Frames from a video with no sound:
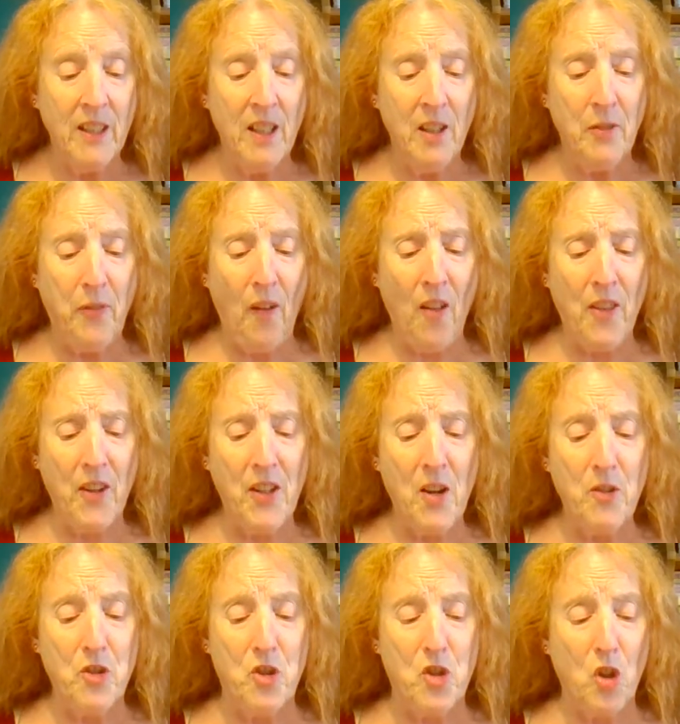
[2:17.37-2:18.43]
Father
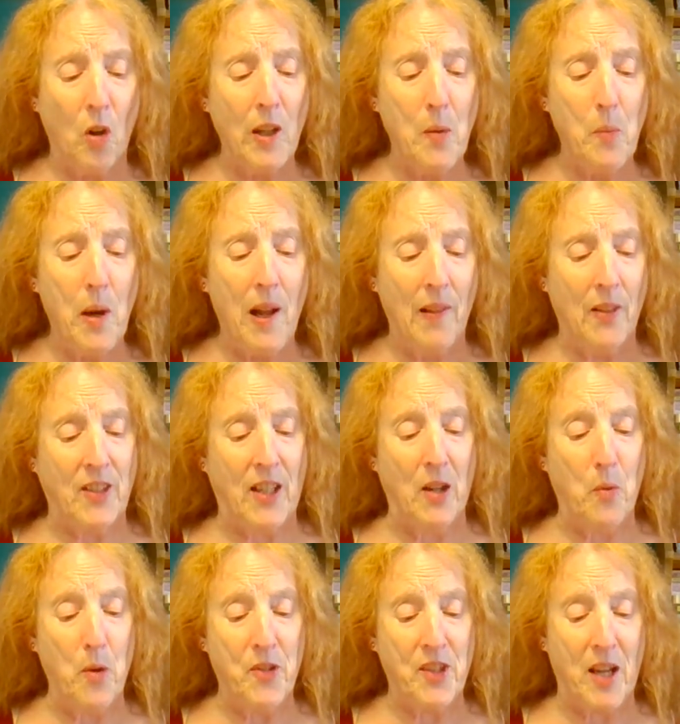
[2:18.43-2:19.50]
knows jolly well that I
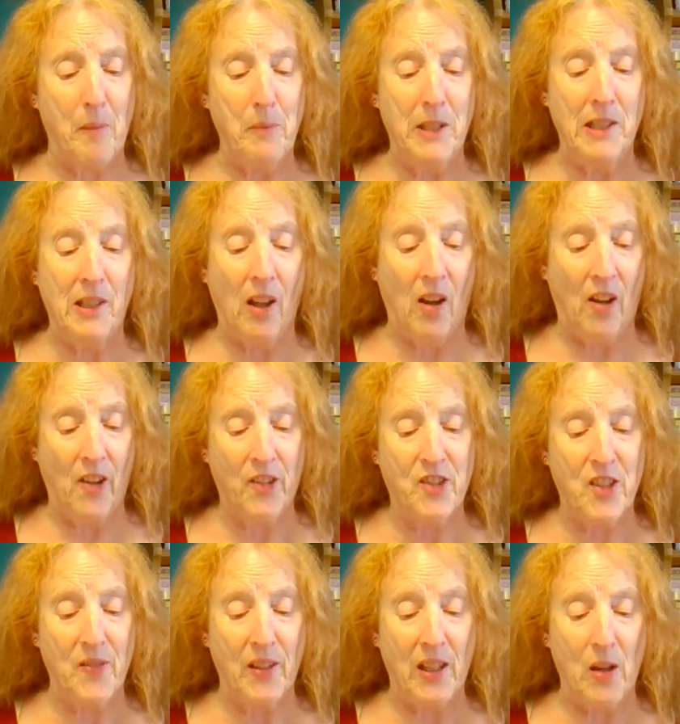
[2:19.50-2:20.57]
always come
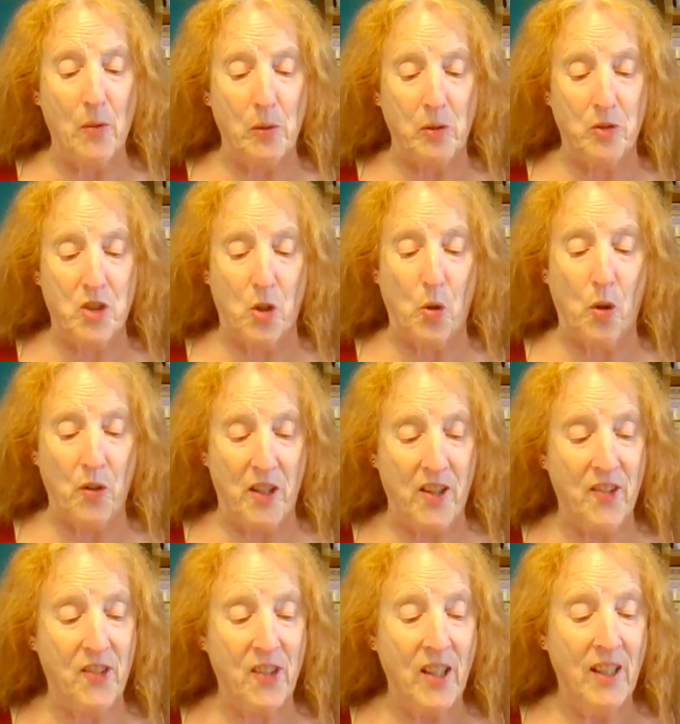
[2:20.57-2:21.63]
last in the local
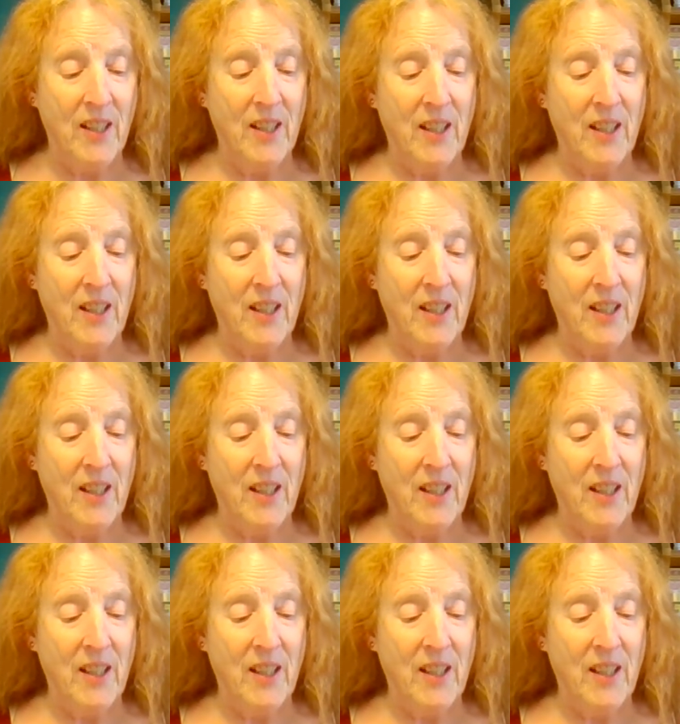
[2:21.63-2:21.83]
tourneys.